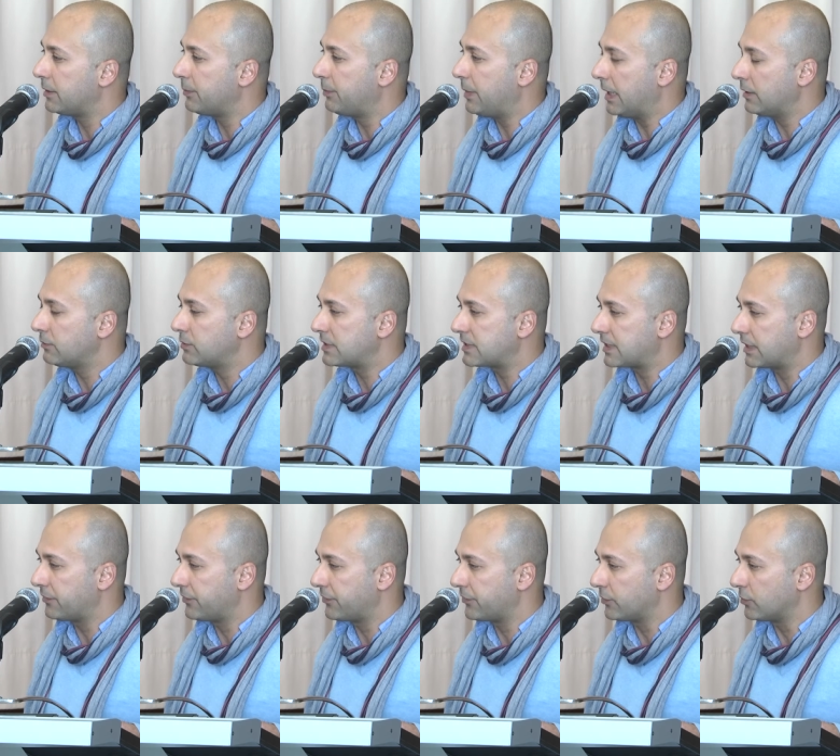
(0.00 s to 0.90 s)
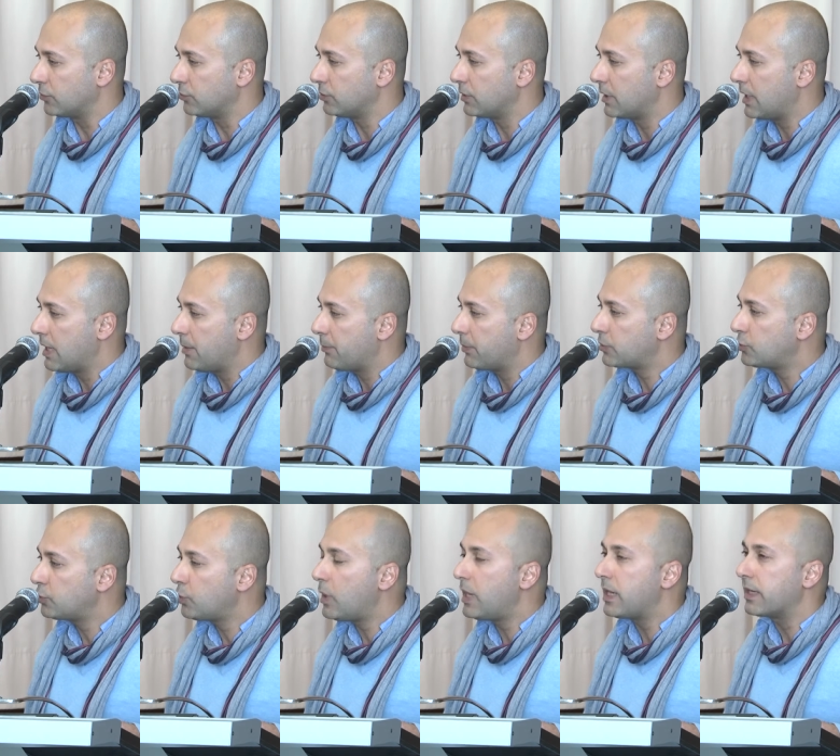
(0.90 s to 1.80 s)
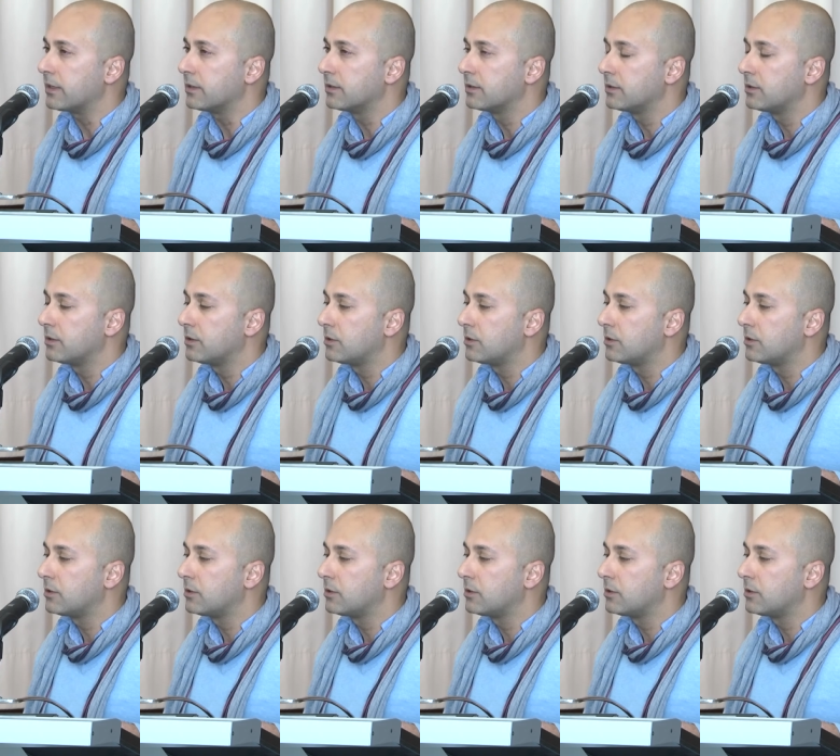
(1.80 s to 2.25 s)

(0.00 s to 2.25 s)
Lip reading: about Seifo, but why?